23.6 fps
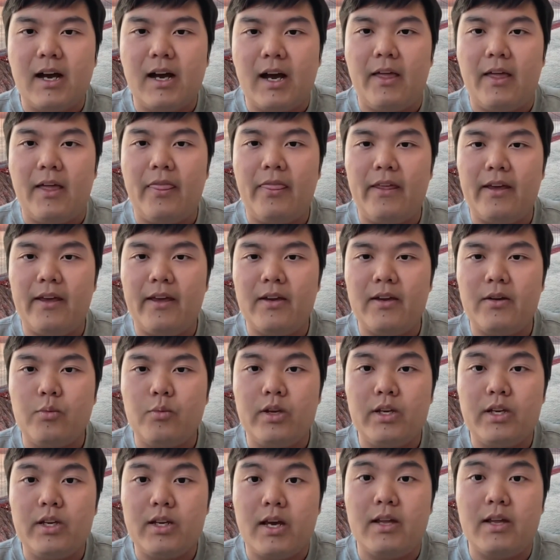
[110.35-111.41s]
I think
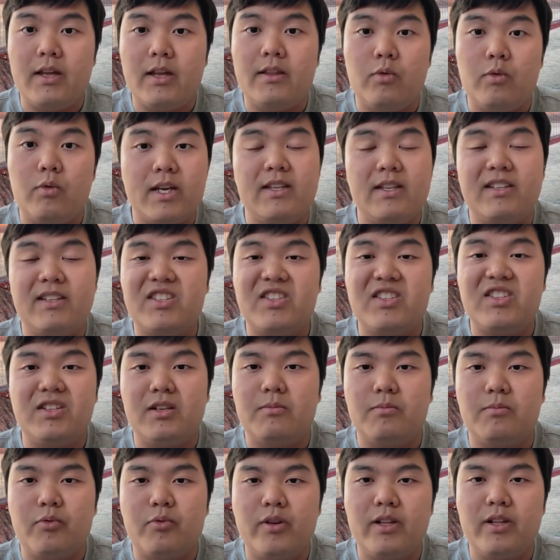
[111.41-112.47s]
we can see
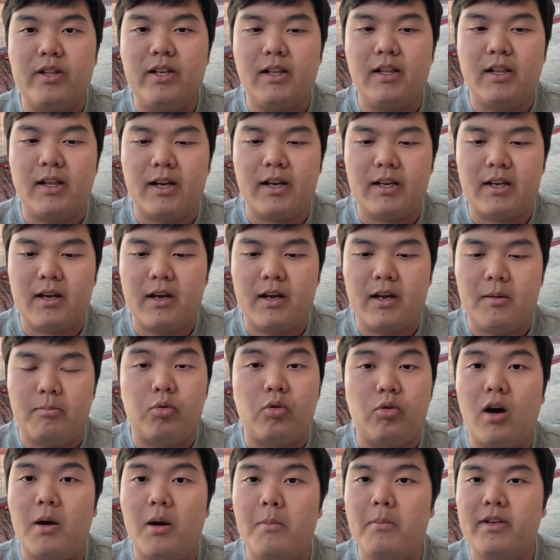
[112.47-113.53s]
a pretty like a
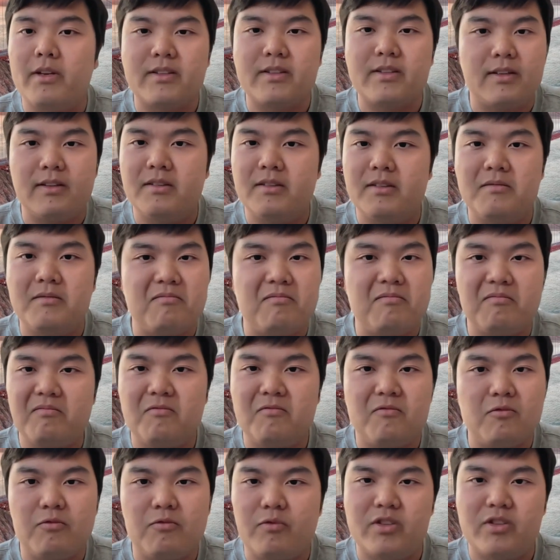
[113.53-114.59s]
promising
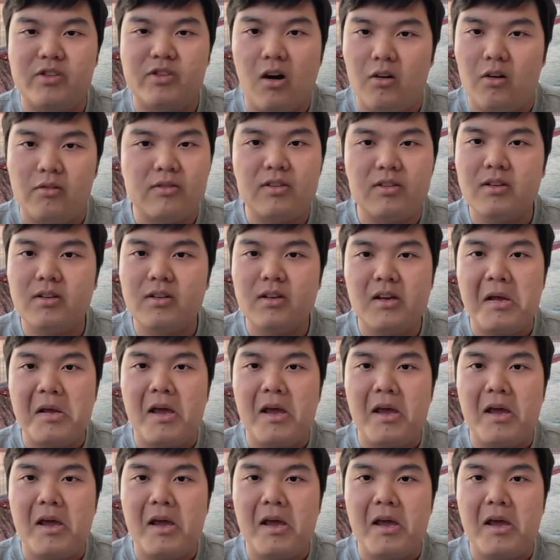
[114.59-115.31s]
results.